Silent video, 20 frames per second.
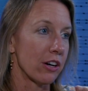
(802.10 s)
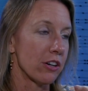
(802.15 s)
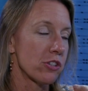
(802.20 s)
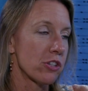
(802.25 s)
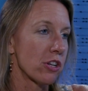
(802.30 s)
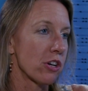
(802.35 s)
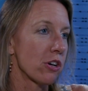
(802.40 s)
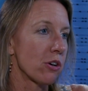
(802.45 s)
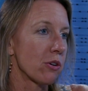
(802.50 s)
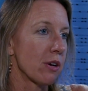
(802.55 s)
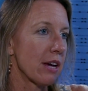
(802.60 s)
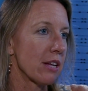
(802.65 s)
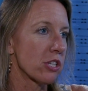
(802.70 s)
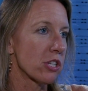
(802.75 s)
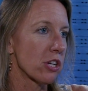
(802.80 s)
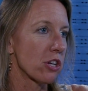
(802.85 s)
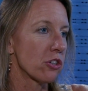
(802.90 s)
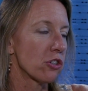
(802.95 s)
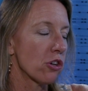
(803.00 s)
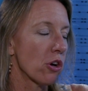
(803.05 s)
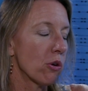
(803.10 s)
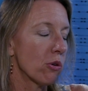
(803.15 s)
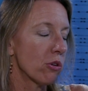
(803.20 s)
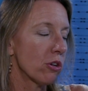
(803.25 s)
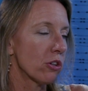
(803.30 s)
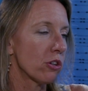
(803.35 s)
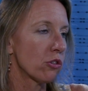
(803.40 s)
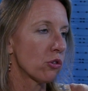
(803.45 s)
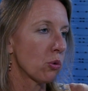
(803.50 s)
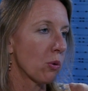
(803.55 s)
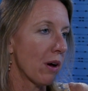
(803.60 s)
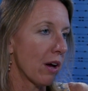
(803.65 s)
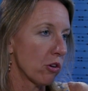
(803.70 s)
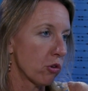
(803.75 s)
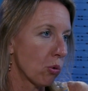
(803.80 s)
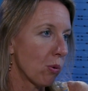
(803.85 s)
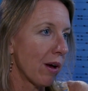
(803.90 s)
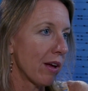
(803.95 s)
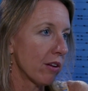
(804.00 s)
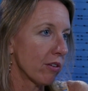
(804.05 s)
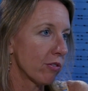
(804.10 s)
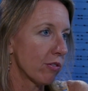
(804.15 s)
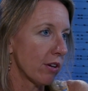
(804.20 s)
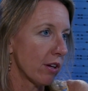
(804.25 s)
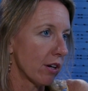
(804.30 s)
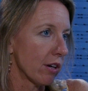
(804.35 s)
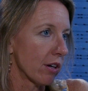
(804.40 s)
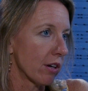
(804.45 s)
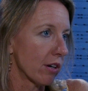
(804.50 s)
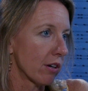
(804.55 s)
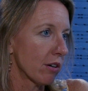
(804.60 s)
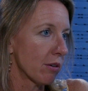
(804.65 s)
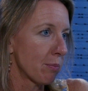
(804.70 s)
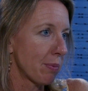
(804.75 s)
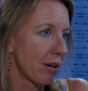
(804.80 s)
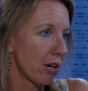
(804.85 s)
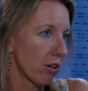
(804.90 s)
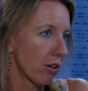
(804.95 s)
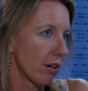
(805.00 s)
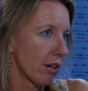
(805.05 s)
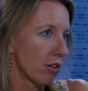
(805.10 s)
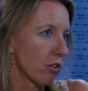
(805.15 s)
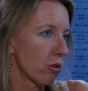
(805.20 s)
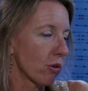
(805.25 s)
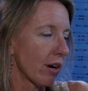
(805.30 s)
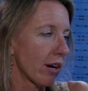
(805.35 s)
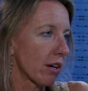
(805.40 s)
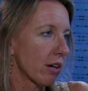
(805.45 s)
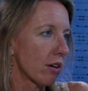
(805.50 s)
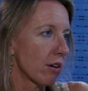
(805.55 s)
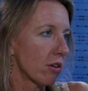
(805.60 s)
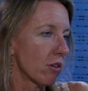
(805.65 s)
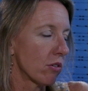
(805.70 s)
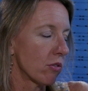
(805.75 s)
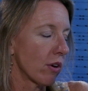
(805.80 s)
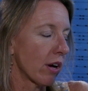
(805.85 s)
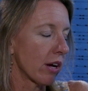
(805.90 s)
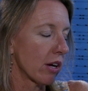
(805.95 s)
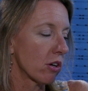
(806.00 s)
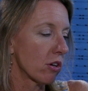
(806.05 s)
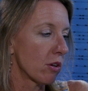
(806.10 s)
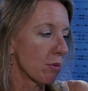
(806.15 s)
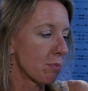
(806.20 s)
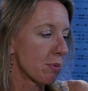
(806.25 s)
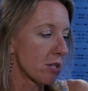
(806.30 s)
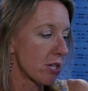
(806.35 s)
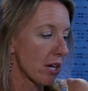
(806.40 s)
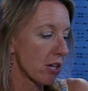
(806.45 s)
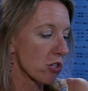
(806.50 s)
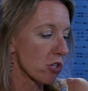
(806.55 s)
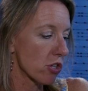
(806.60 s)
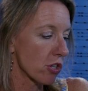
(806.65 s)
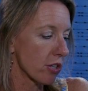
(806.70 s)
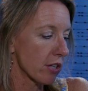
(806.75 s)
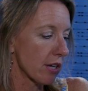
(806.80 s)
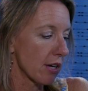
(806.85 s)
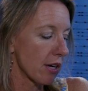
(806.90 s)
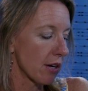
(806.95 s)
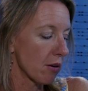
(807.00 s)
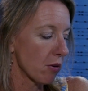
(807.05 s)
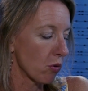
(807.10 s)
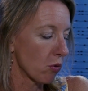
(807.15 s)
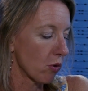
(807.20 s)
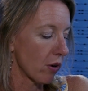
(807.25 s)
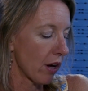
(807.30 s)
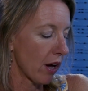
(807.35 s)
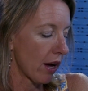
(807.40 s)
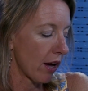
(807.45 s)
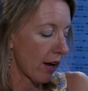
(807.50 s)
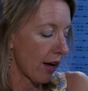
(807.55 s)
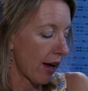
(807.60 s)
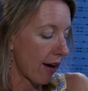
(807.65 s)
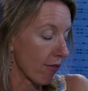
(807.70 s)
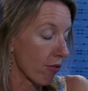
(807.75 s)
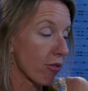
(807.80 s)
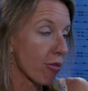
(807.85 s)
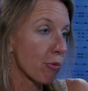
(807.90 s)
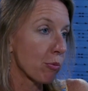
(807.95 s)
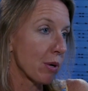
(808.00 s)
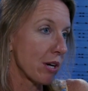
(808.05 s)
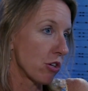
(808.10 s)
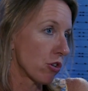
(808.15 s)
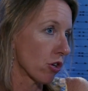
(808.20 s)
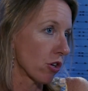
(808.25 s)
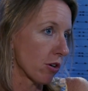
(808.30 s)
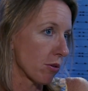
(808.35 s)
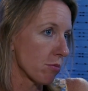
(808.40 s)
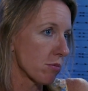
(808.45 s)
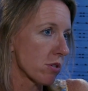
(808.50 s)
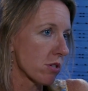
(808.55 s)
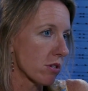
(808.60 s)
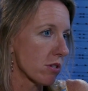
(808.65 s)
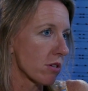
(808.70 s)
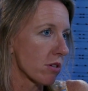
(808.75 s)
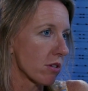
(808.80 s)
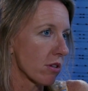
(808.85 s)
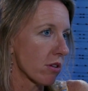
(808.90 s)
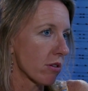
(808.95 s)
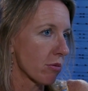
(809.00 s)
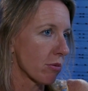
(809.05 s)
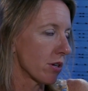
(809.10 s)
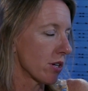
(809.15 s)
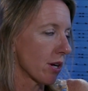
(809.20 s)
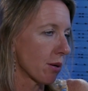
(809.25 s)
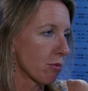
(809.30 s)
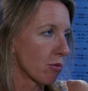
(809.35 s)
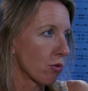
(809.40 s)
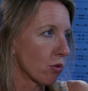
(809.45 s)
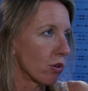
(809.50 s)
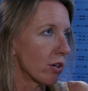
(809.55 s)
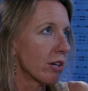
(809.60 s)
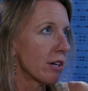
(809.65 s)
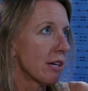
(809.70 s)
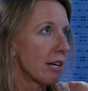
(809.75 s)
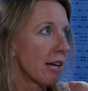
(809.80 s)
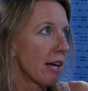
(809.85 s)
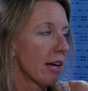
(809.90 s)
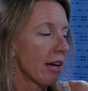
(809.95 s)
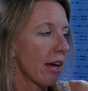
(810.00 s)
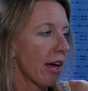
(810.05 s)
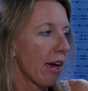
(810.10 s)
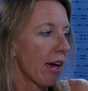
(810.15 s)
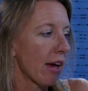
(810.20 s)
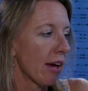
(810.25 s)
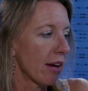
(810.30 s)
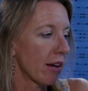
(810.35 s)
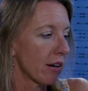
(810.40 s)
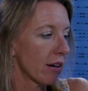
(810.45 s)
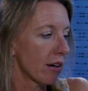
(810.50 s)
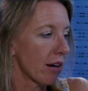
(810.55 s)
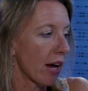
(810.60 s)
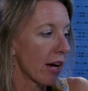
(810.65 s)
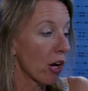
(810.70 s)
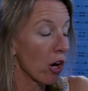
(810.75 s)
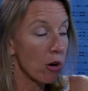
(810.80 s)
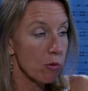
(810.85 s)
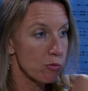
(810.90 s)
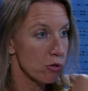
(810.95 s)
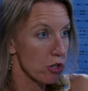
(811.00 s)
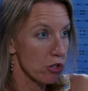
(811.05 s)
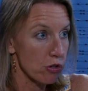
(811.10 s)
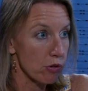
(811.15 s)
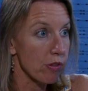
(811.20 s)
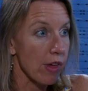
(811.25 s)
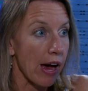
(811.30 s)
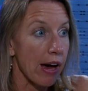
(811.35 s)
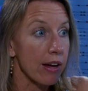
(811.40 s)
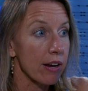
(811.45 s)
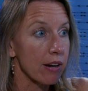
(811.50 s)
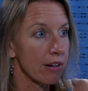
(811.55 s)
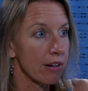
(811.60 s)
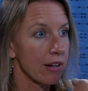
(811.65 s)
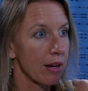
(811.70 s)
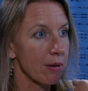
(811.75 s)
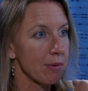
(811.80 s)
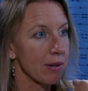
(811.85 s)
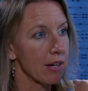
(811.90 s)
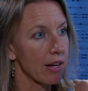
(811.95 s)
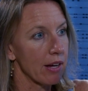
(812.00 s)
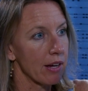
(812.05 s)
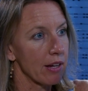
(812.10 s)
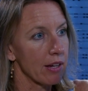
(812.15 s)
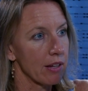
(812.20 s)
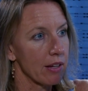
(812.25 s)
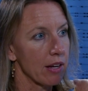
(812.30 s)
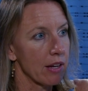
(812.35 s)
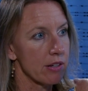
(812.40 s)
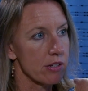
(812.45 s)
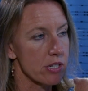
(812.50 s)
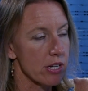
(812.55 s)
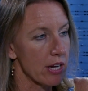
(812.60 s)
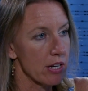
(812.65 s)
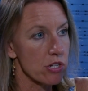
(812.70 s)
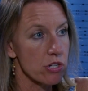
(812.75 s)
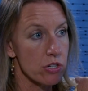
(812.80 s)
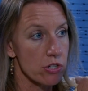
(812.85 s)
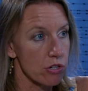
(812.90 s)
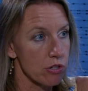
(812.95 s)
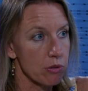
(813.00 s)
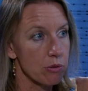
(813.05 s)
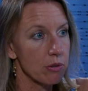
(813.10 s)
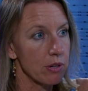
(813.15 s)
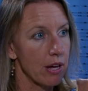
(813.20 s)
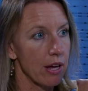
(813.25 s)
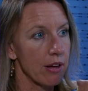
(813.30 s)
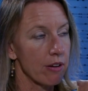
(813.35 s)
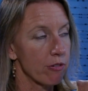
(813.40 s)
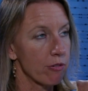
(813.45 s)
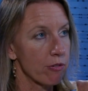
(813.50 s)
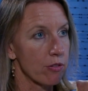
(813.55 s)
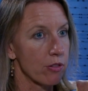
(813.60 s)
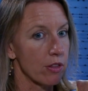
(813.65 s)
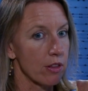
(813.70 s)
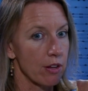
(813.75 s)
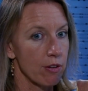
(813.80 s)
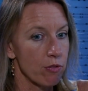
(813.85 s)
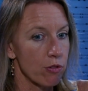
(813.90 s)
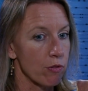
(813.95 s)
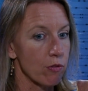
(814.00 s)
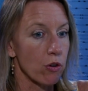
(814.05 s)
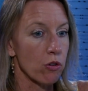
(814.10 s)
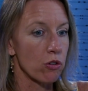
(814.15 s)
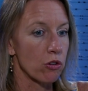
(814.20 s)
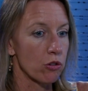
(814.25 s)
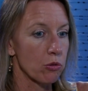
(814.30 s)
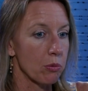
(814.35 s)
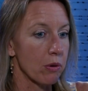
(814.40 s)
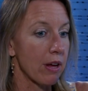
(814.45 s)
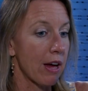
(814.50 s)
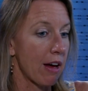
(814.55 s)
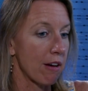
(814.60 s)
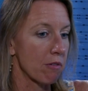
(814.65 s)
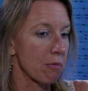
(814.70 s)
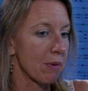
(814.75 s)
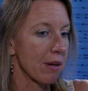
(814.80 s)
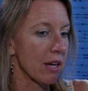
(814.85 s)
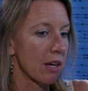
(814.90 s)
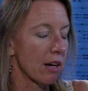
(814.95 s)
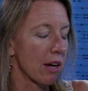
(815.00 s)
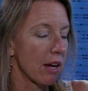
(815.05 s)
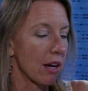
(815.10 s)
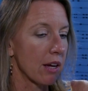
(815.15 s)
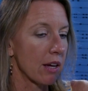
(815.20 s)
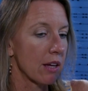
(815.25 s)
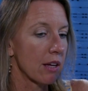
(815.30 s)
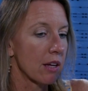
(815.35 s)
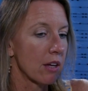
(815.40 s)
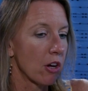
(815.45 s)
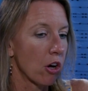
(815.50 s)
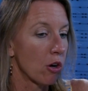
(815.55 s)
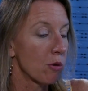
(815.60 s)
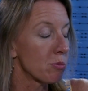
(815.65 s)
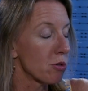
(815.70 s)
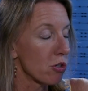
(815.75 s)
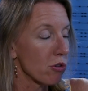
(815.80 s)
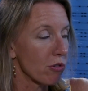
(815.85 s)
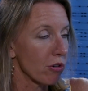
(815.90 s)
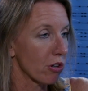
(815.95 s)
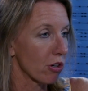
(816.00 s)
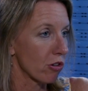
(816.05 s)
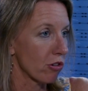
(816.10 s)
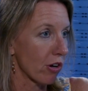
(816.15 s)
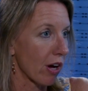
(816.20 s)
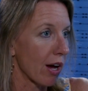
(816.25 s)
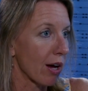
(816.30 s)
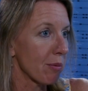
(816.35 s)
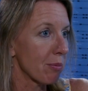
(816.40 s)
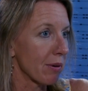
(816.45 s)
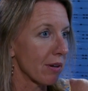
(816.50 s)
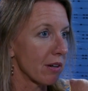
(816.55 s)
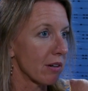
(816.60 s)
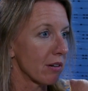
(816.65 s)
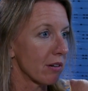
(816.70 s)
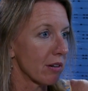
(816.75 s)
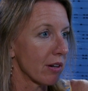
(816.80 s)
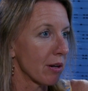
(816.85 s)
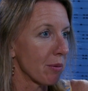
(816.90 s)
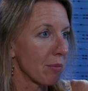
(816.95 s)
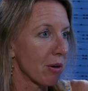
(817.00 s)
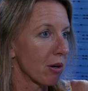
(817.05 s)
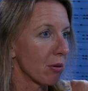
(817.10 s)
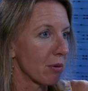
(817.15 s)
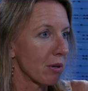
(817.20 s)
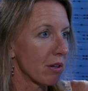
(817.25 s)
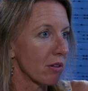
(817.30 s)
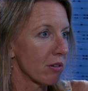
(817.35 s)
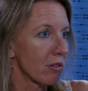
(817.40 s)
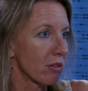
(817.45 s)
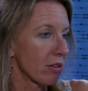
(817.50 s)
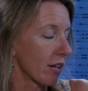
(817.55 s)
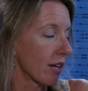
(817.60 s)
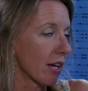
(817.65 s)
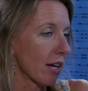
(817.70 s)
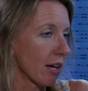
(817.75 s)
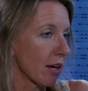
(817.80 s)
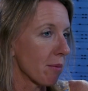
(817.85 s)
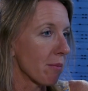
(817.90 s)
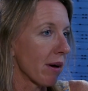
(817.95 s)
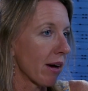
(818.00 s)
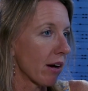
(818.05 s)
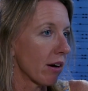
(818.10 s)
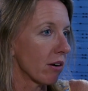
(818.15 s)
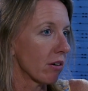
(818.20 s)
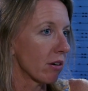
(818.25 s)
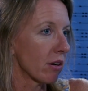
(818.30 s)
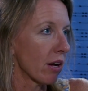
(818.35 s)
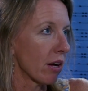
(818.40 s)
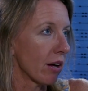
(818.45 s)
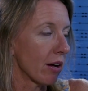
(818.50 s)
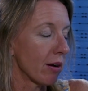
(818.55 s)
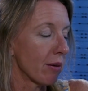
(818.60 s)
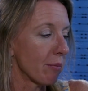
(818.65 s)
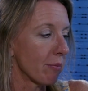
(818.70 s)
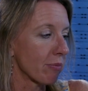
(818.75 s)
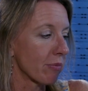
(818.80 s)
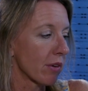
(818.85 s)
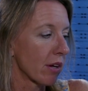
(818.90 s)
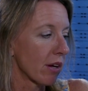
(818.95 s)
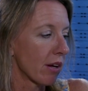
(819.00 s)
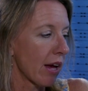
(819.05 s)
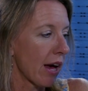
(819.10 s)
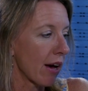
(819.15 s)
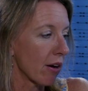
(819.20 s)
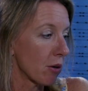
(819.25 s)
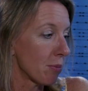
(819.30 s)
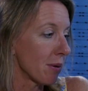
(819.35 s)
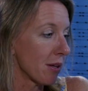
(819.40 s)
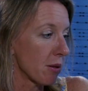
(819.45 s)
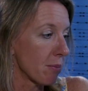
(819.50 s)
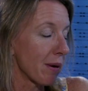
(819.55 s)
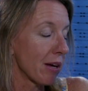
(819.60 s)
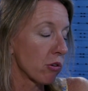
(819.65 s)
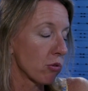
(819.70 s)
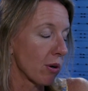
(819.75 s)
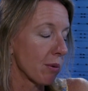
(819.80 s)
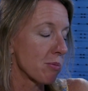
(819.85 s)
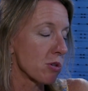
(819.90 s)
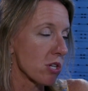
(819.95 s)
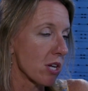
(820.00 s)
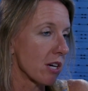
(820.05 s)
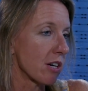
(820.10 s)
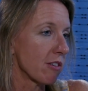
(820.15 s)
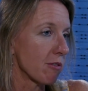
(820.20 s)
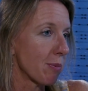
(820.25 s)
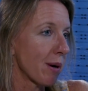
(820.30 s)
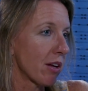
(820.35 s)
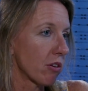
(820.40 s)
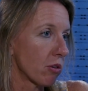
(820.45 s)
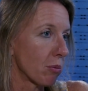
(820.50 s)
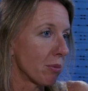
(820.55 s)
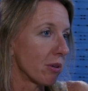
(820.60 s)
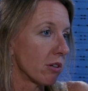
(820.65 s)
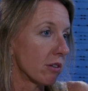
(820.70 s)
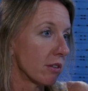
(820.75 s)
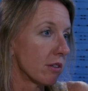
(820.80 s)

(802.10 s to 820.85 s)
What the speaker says: So it's a total 12-year period. So I could potentially have 3 terms. 3 times 4. And I hope to do that. I mean, I intend to, if the voters will have me, and I hope to do a good job, and I'm always thinking about how to be the best representative possible.